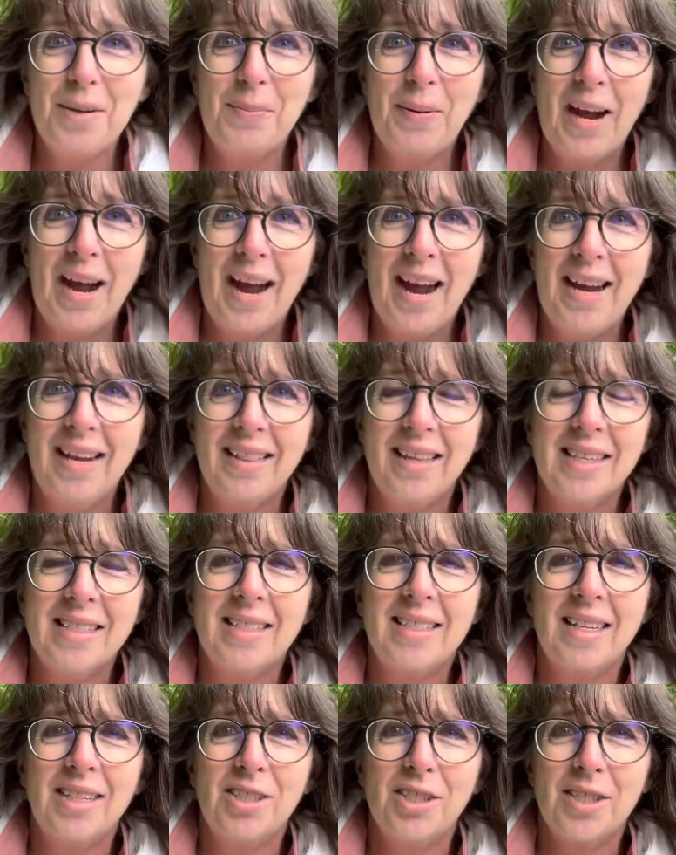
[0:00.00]
pie. That's
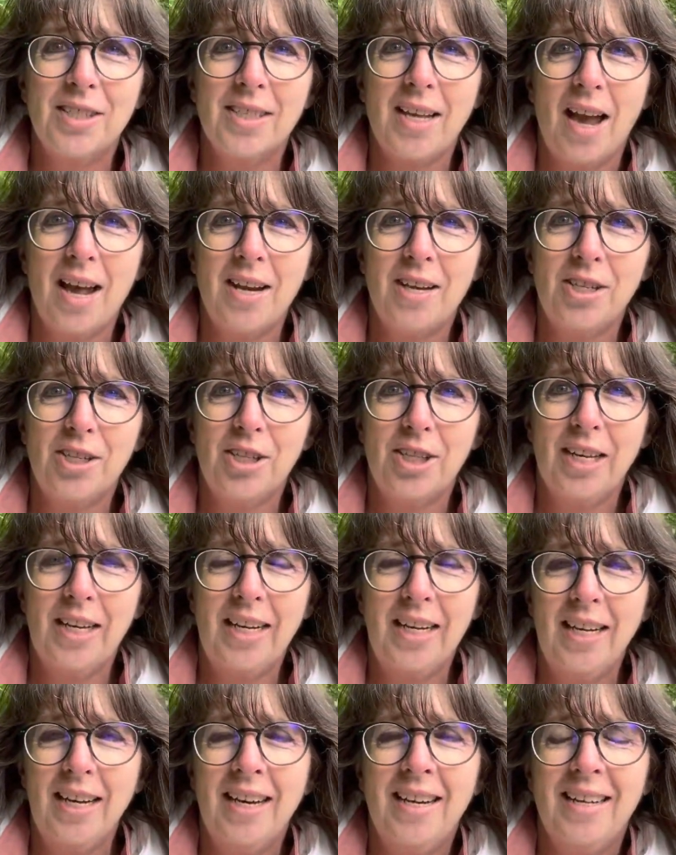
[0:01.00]
such a Scottish
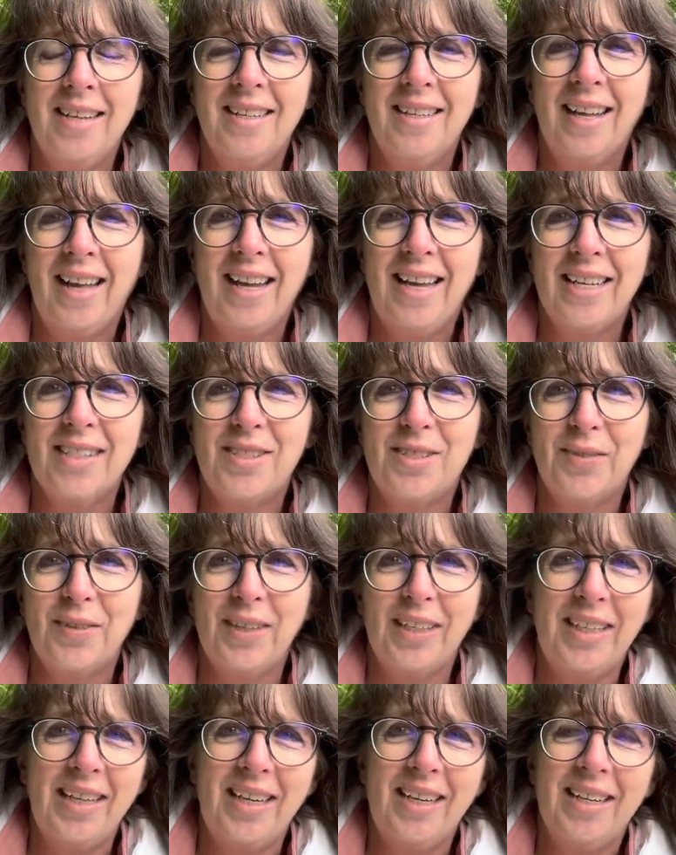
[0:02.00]
thing. Like,
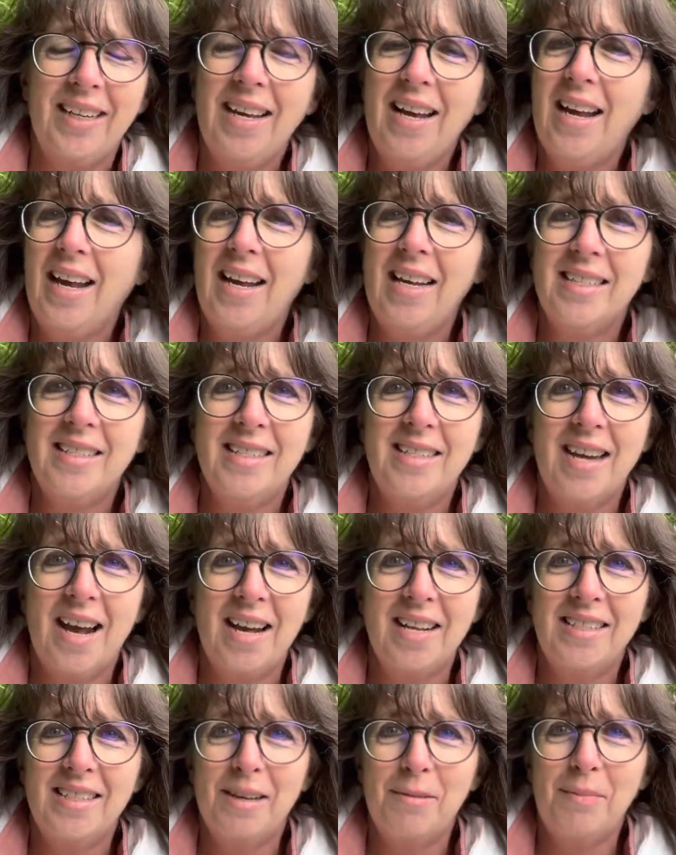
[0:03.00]
it's
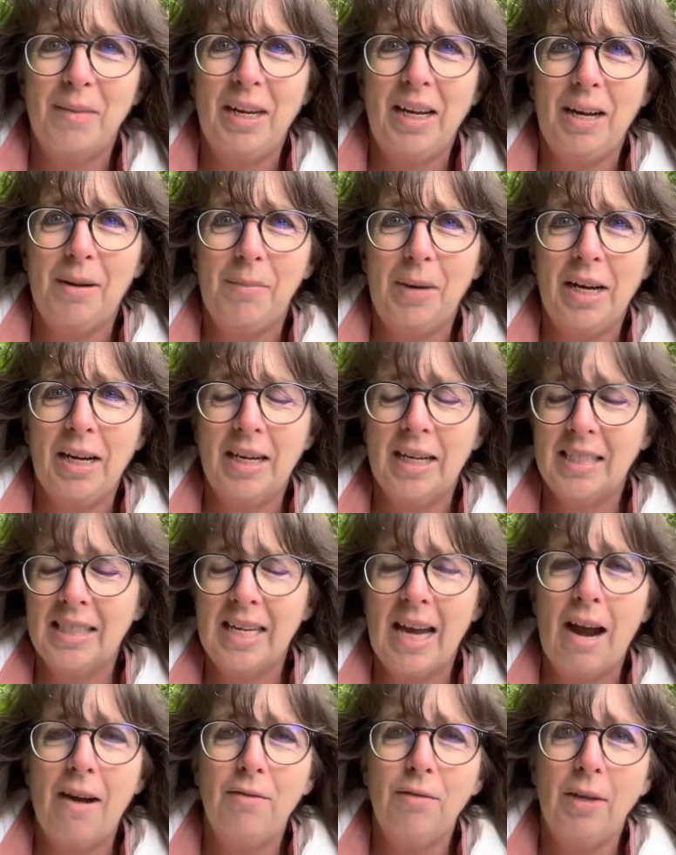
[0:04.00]
not something Americans
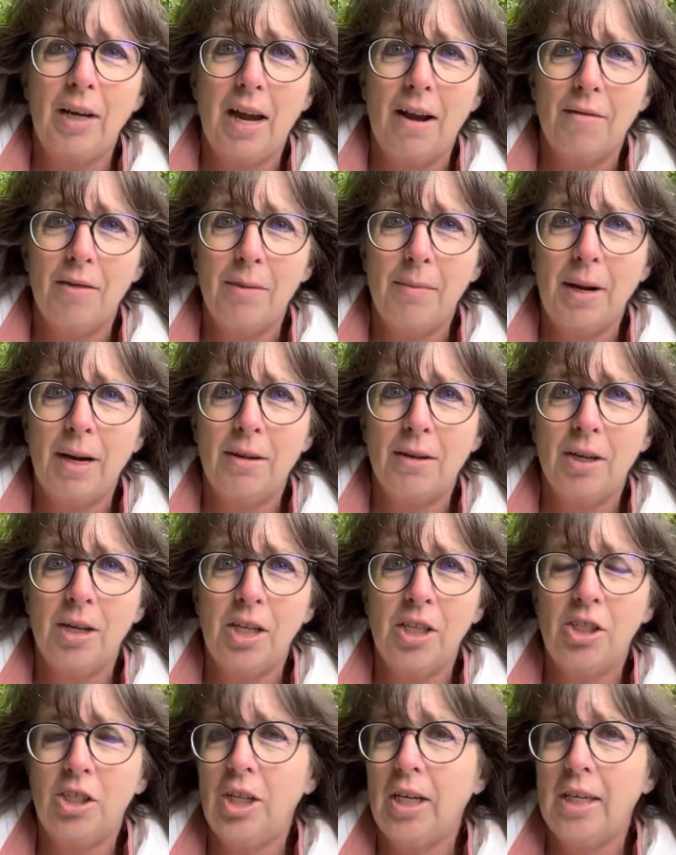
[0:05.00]
have. We have our macaroni
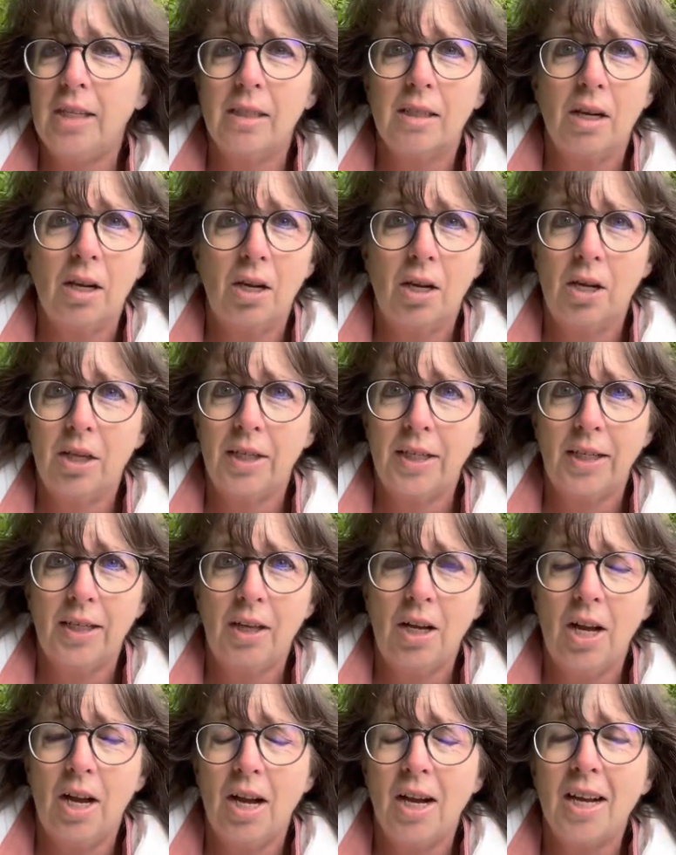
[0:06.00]
and cheese all day
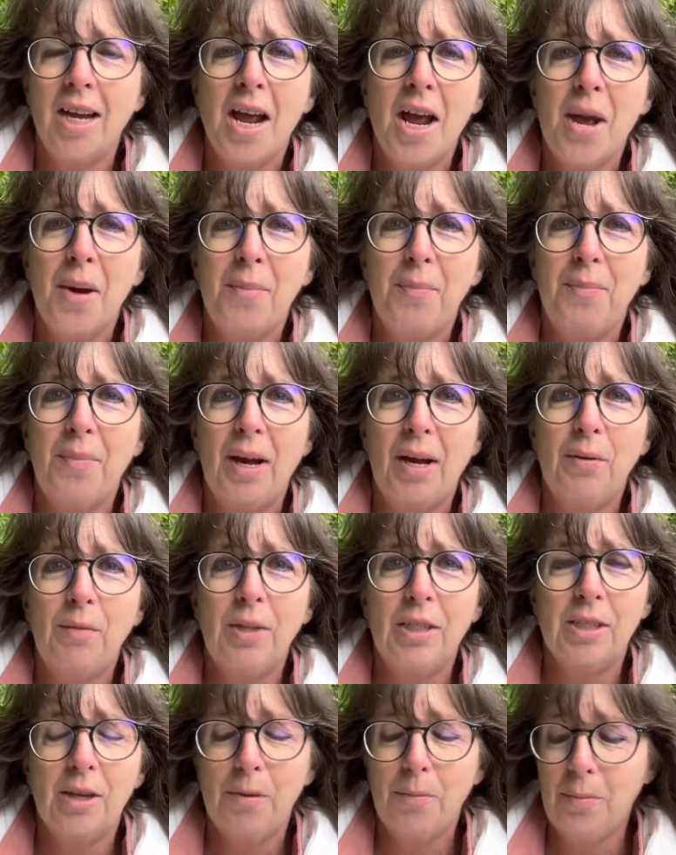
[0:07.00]
long, but we
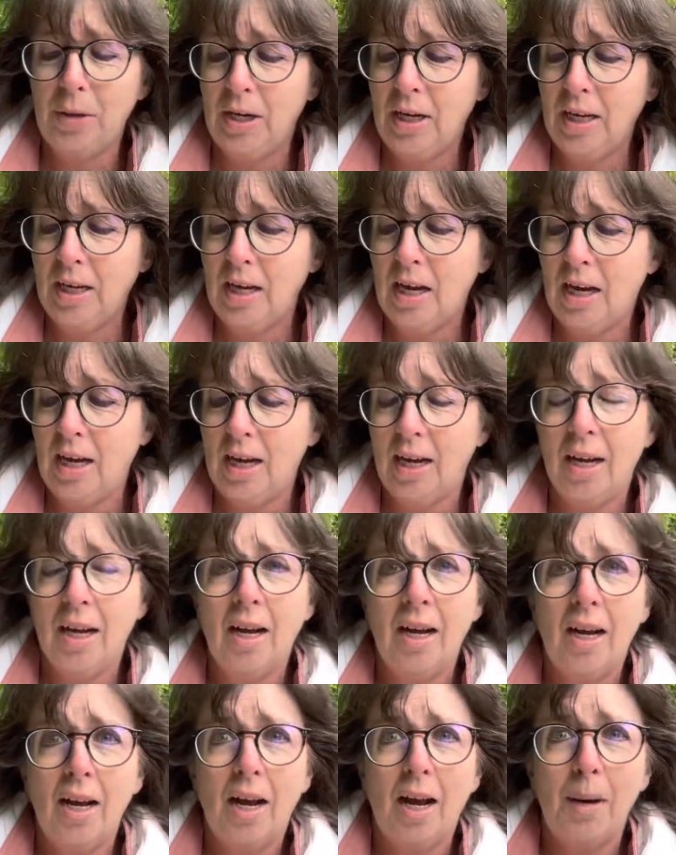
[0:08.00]
don't put it in
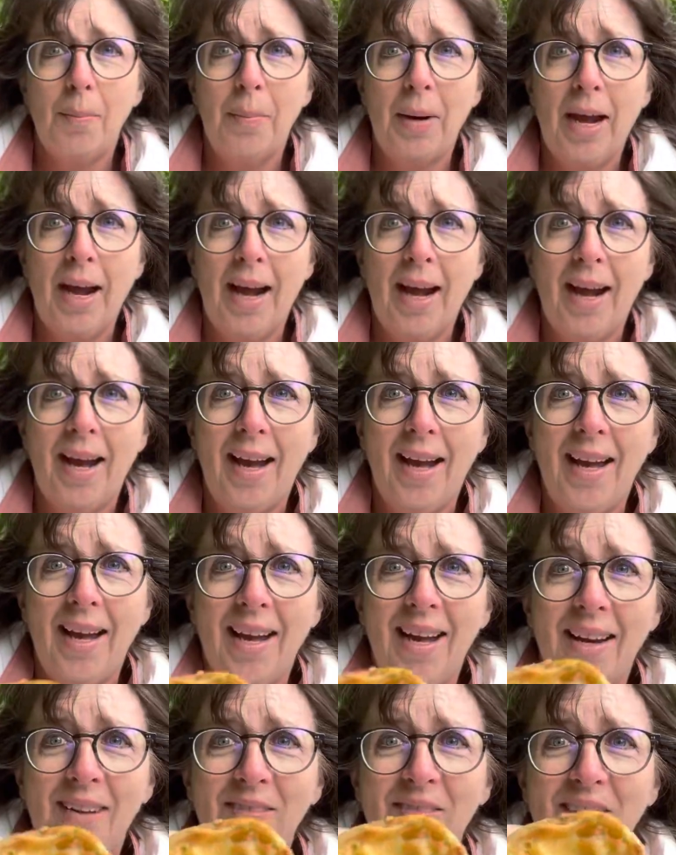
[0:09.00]
a pie.
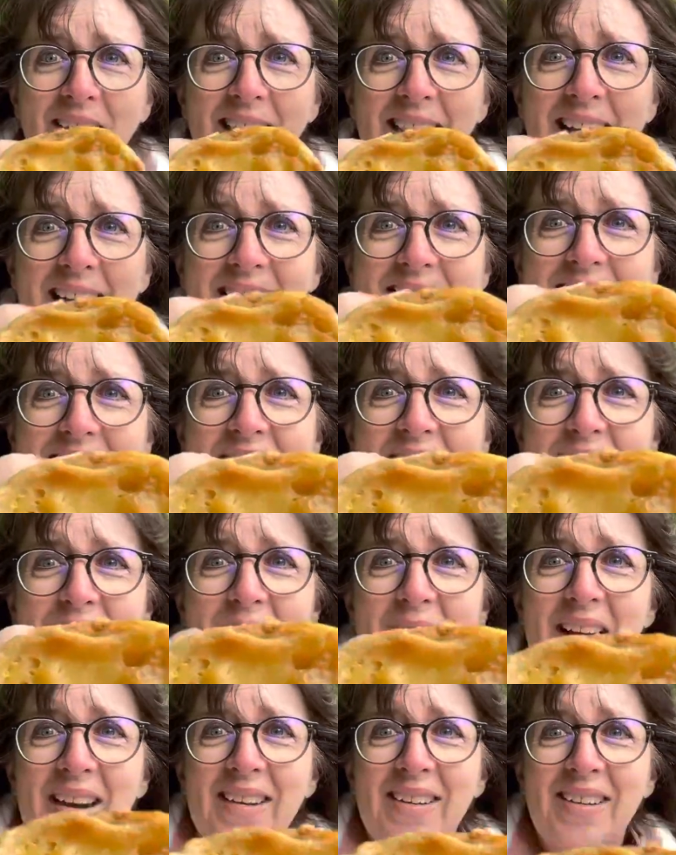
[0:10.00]
But that's what a
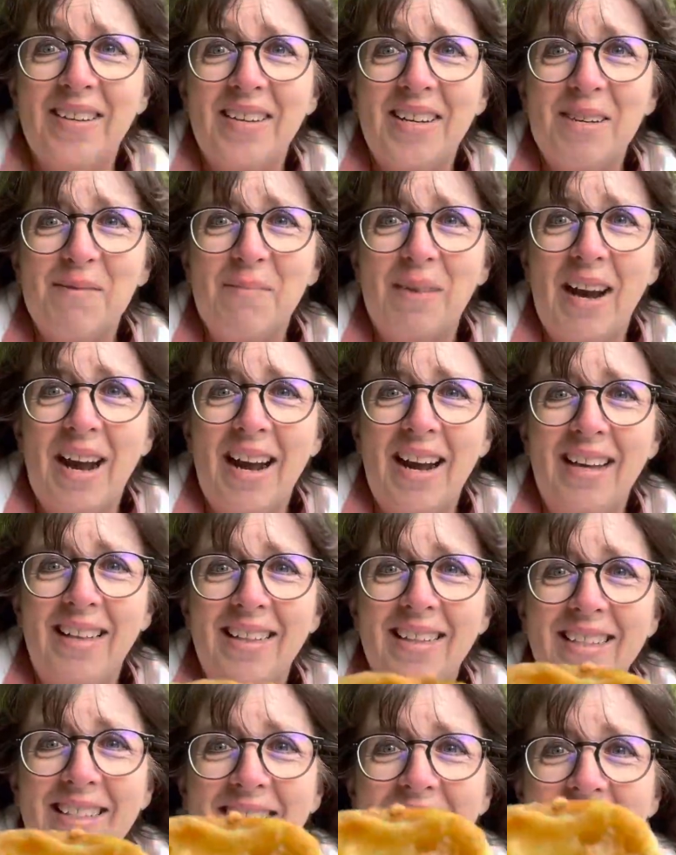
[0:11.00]
macaroni pie looks